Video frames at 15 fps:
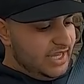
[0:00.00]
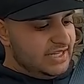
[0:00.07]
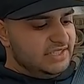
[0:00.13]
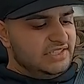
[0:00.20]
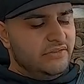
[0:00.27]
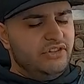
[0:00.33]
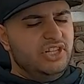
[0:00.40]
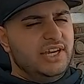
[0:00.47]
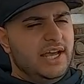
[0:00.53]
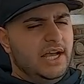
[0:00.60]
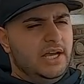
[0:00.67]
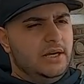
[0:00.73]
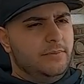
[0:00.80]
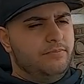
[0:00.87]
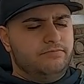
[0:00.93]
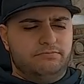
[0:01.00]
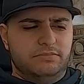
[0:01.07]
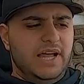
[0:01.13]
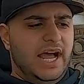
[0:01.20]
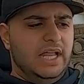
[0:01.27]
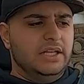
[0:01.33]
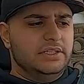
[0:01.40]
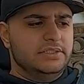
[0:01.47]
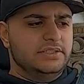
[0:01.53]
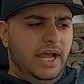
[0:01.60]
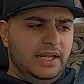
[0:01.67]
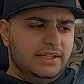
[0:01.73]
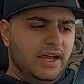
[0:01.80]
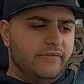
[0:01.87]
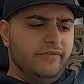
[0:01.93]
with that $7,900
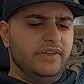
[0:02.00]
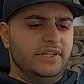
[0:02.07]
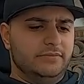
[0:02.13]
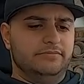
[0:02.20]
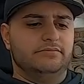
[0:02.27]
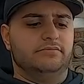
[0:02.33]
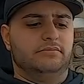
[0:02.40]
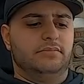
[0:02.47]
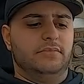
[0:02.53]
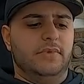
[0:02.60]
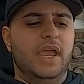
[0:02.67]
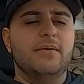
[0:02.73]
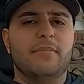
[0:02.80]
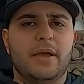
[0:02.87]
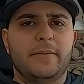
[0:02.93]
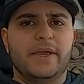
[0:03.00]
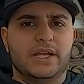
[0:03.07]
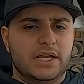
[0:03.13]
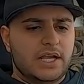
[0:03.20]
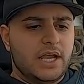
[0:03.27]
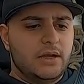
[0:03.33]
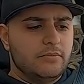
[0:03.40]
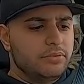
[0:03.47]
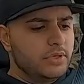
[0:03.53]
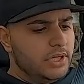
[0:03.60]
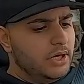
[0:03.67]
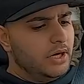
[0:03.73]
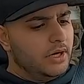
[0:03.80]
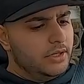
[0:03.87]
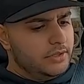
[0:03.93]
that definitely hit my bank account
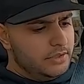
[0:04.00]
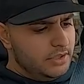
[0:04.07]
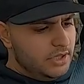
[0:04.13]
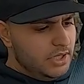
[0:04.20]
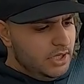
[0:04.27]
pretty hard.